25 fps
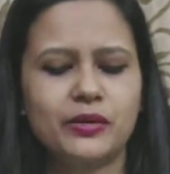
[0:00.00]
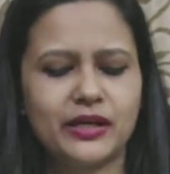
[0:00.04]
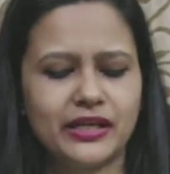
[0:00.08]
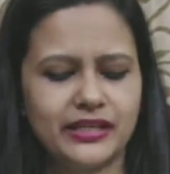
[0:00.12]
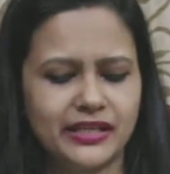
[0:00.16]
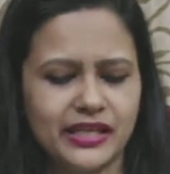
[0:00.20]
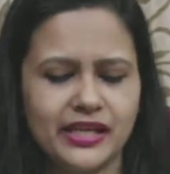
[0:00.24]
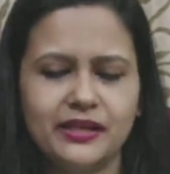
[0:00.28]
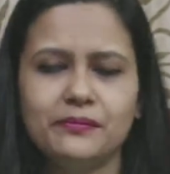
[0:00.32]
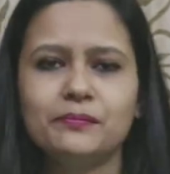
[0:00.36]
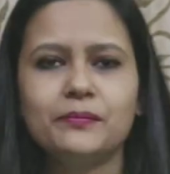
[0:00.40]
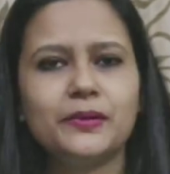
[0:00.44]

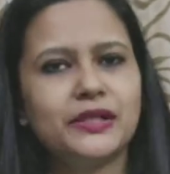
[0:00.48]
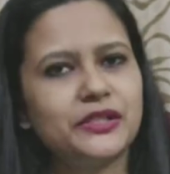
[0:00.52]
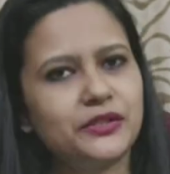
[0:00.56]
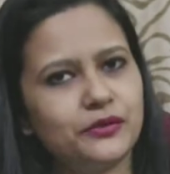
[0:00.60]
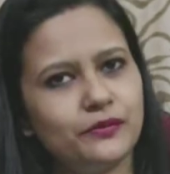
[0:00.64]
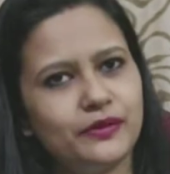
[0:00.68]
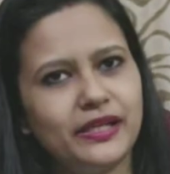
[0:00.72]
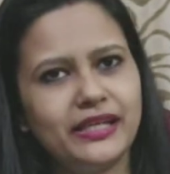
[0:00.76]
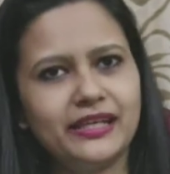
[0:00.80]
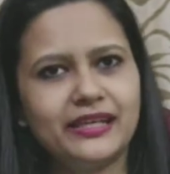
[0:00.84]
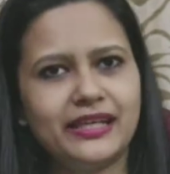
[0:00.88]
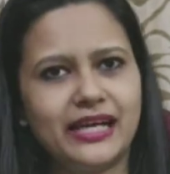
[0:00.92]
But in
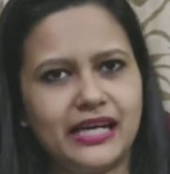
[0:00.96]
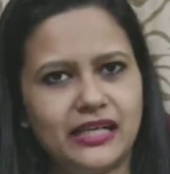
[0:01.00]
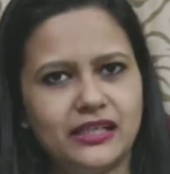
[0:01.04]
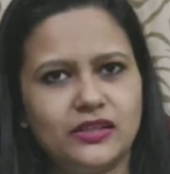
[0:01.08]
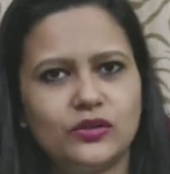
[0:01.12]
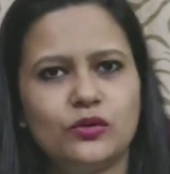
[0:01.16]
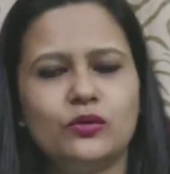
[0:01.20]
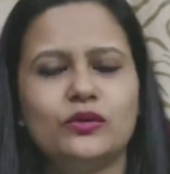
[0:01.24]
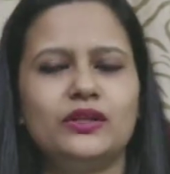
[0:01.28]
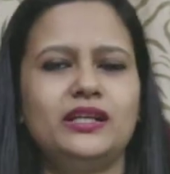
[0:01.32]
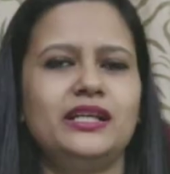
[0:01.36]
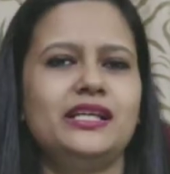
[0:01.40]
between
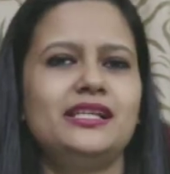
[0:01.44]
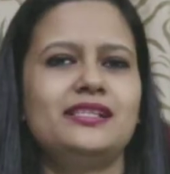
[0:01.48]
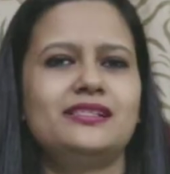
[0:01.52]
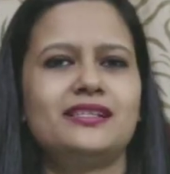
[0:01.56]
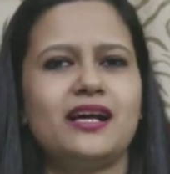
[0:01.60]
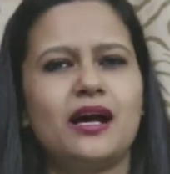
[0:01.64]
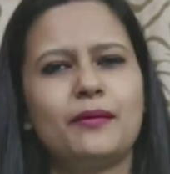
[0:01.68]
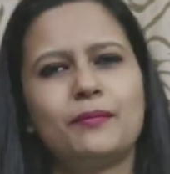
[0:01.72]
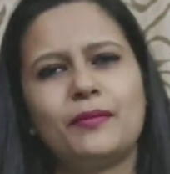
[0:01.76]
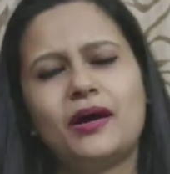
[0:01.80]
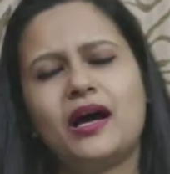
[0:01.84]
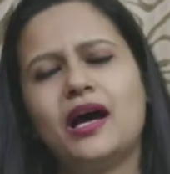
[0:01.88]
that only
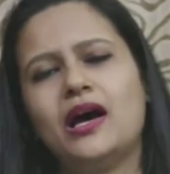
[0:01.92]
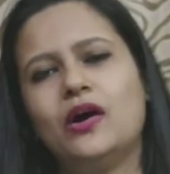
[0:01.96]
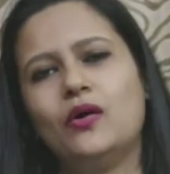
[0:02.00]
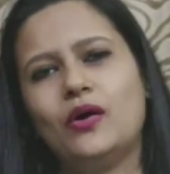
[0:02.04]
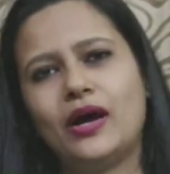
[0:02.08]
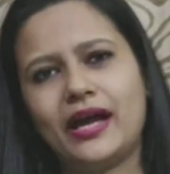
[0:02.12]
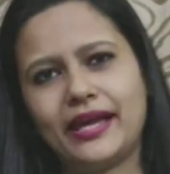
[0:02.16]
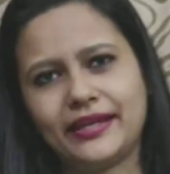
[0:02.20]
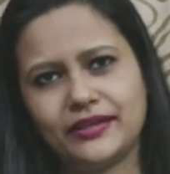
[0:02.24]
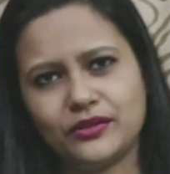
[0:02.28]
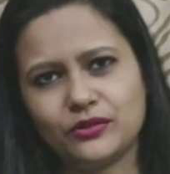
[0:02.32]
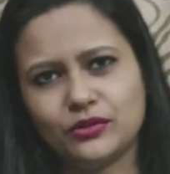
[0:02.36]

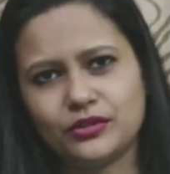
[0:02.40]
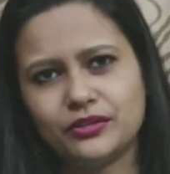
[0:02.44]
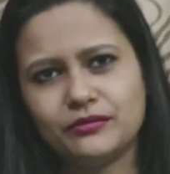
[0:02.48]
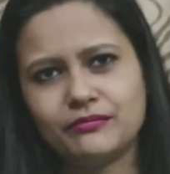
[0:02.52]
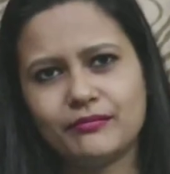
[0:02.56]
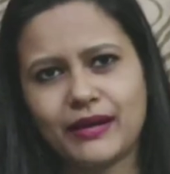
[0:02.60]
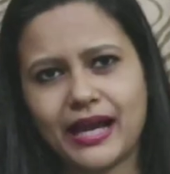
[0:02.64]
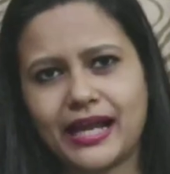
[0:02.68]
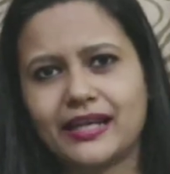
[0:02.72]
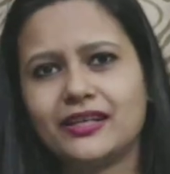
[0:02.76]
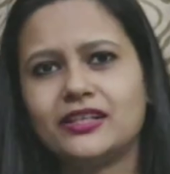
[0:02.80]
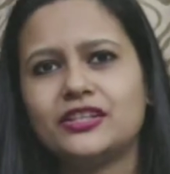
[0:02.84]
somehow I could
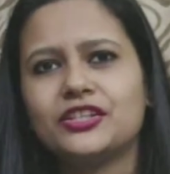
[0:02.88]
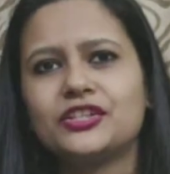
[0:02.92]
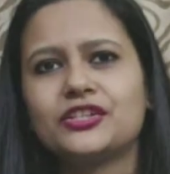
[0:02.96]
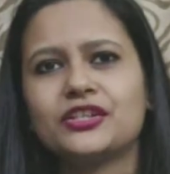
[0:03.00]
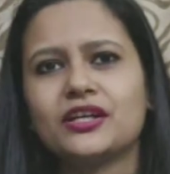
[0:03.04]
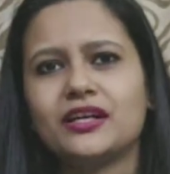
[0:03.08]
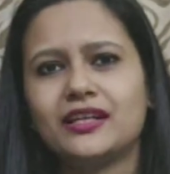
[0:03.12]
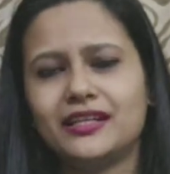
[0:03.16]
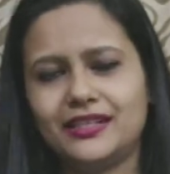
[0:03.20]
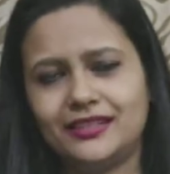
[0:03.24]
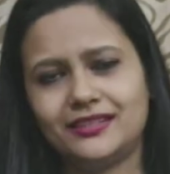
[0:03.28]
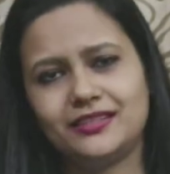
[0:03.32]

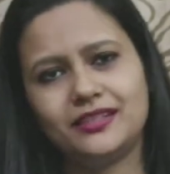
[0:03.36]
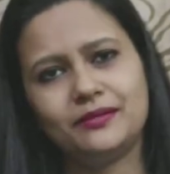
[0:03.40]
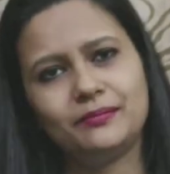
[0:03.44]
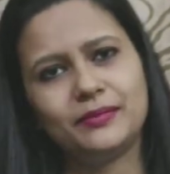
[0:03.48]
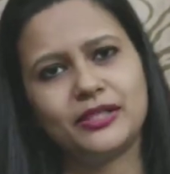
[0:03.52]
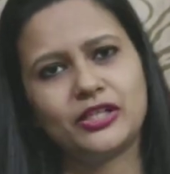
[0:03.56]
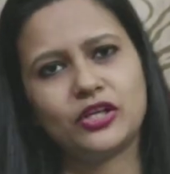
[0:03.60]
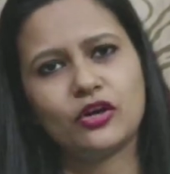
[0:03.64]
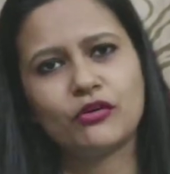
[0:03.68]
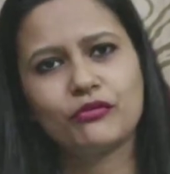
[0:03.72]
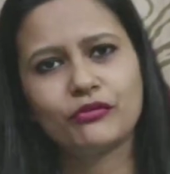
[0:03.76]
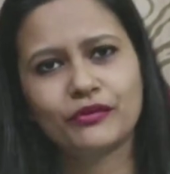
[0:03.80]
manage a little
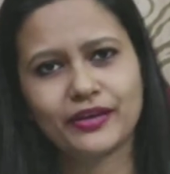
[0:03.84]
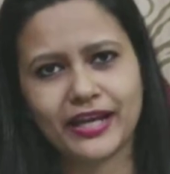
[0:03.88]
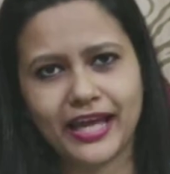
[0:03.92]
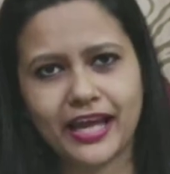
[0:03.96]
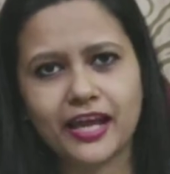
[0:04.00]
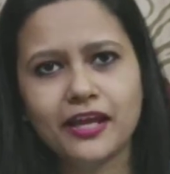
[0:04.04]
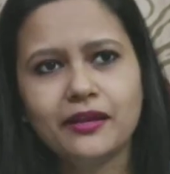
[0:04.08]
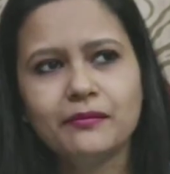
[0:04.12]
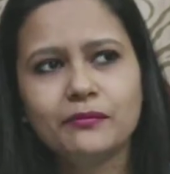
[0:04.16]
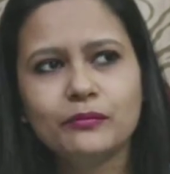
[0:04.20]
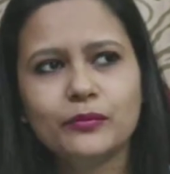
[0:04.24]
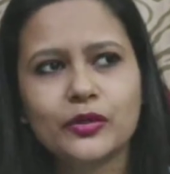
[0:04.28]
bit of
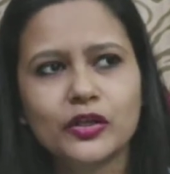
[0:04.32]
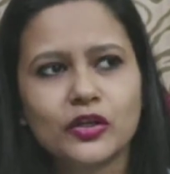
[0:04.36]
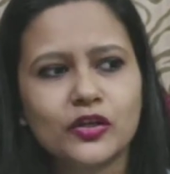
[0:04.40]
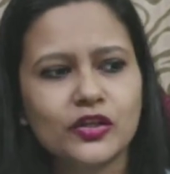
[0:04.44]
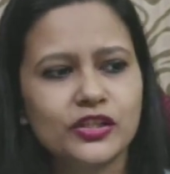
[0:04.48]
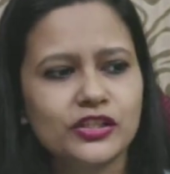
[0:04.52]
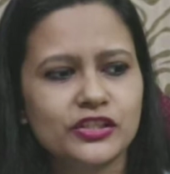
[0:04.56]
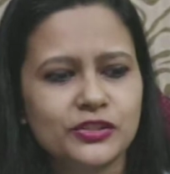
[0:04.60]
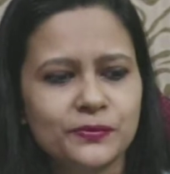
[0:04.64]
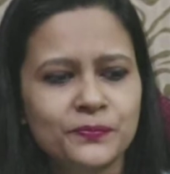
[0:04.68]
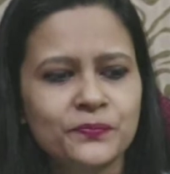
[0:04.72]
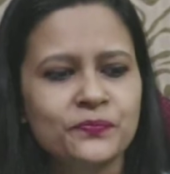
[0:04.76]
time
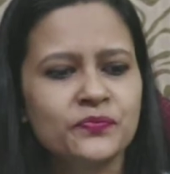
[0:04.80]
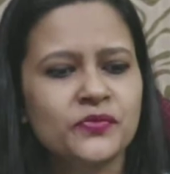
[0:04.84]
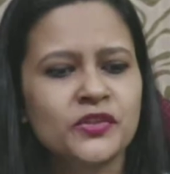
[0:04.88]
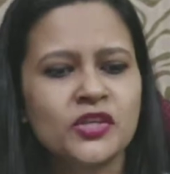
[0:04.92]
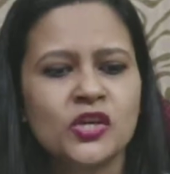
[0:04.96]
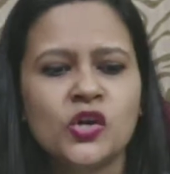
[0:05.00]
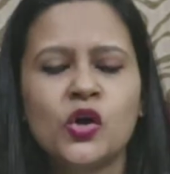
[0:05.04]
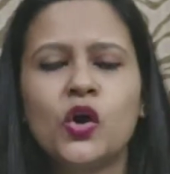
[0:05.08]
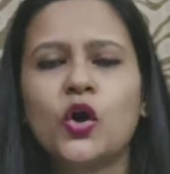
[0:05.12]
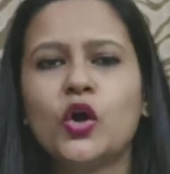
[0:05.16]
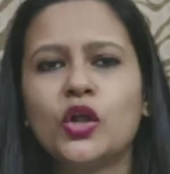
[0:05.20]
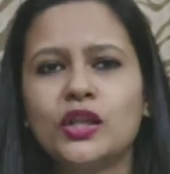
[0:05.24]
because
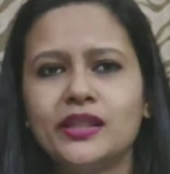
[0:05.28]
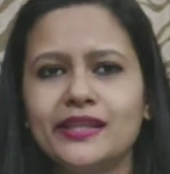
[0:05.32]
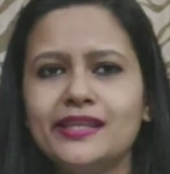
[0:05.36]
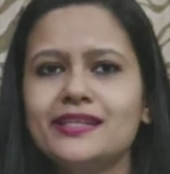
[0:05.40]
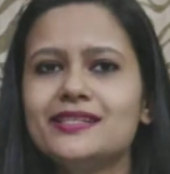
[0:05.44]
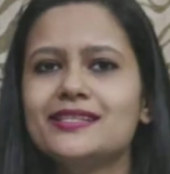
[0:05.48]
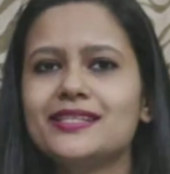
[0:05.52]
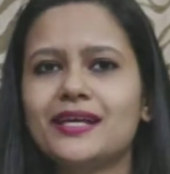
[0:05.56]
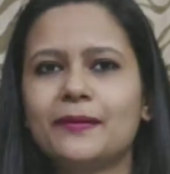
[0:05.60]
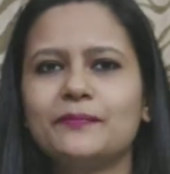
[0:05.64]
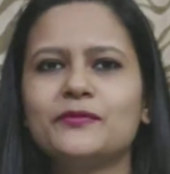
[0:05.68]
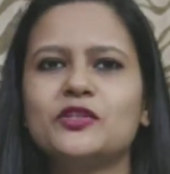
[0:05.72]
all
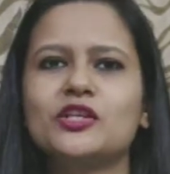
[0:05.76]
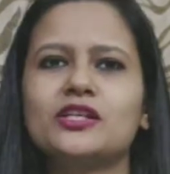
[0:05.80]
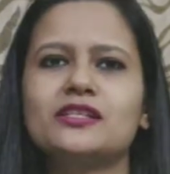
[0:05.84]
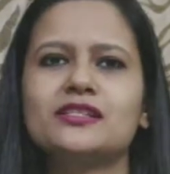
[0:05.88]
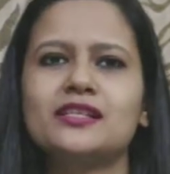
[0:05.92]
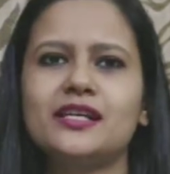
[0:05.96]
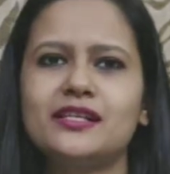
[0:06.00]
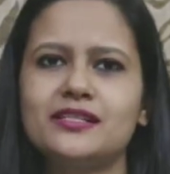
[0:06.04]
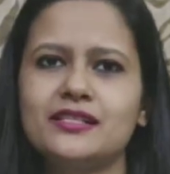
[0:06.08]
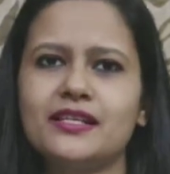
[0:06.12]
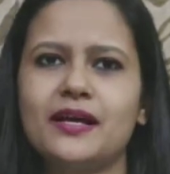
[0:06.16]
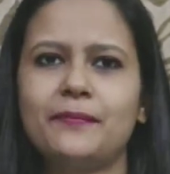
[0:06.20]
these
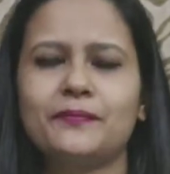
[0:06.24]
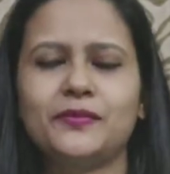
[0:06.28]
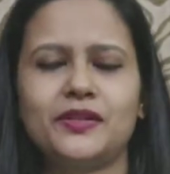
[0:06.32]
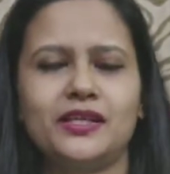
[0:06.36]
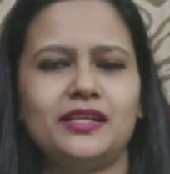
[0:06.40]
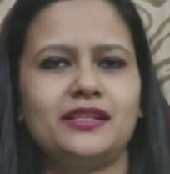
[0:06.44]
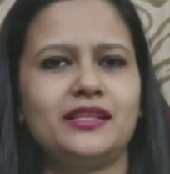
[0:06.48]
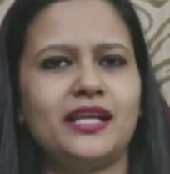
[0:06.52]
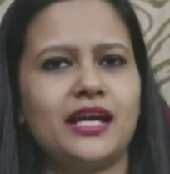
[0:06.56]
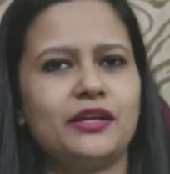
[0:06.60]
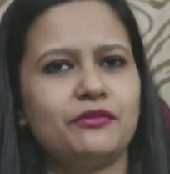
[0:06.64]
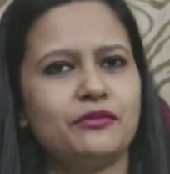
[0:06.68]
subjects are
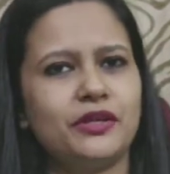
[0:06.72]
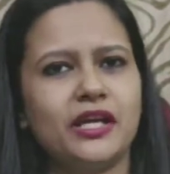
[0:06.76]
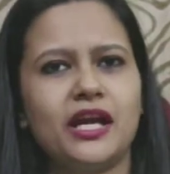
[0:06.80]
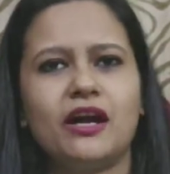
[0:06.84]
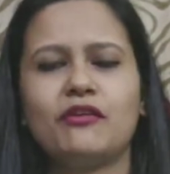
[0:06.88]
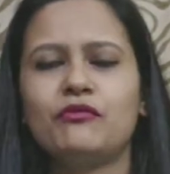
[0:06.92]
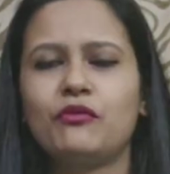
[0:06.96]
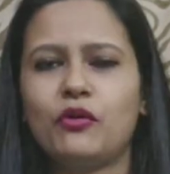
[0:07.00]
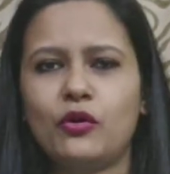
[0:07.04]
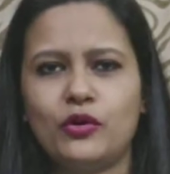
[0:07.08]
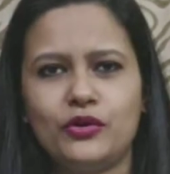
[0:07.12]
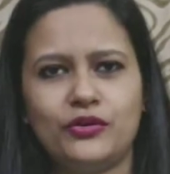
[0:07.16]
something that we
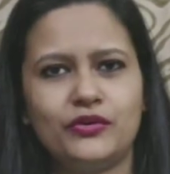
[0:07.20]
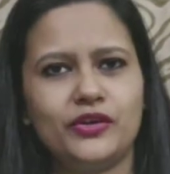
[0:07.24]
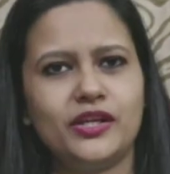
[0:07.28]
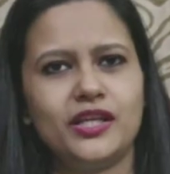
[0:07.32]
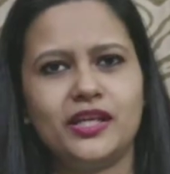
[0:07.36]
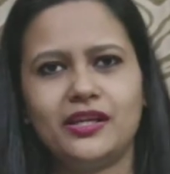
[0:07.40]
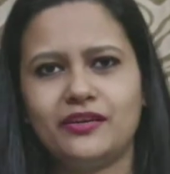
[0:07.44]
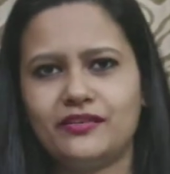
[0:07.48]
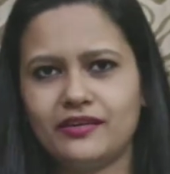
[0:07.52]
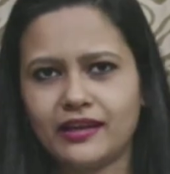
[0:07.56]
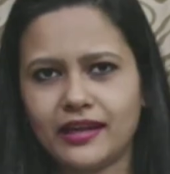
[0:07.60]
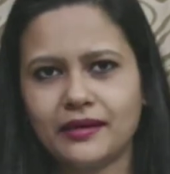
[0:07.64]
have
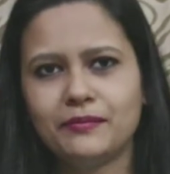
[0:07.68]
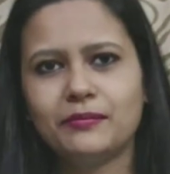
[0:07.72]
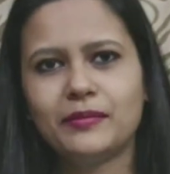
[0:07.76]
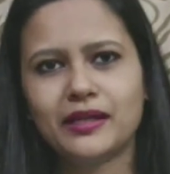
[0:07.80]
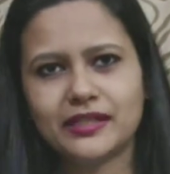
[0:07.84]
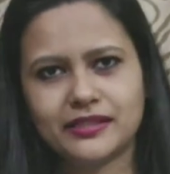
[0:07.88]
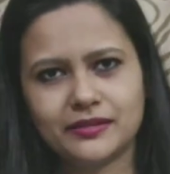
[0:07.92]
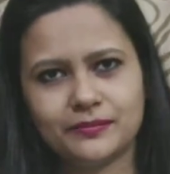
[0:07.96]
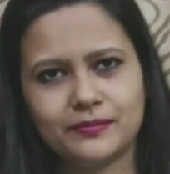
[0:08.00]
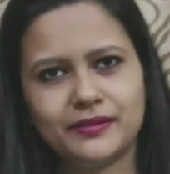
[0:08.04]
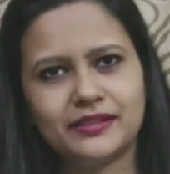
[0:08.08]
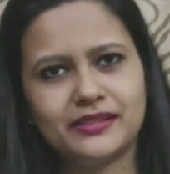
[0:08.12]
already read
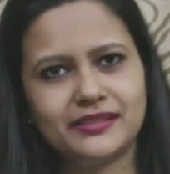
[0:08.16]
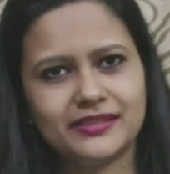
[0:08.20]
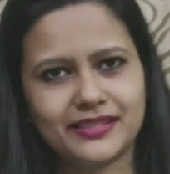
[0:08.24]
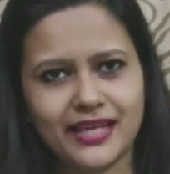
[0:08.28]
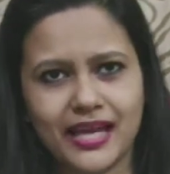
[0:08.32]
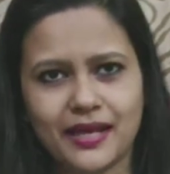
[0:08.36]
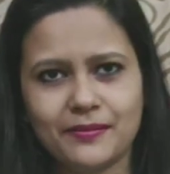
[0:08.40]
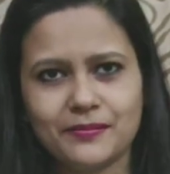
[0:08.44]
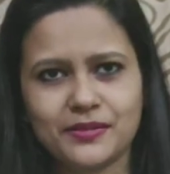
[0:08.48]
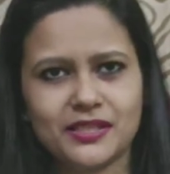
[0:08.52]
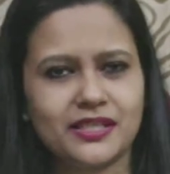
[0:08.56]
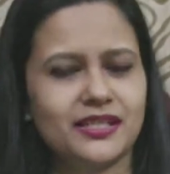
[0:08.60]
multiple
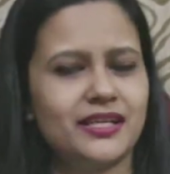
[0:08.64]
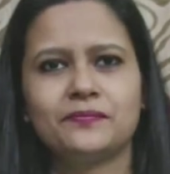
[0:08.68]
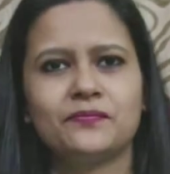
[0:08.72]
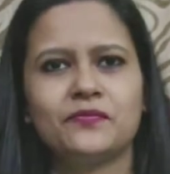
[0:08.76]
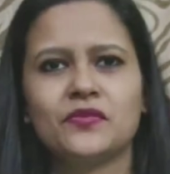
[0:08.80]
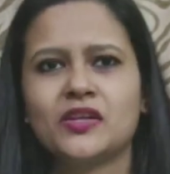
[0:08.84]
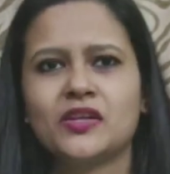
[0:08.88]
times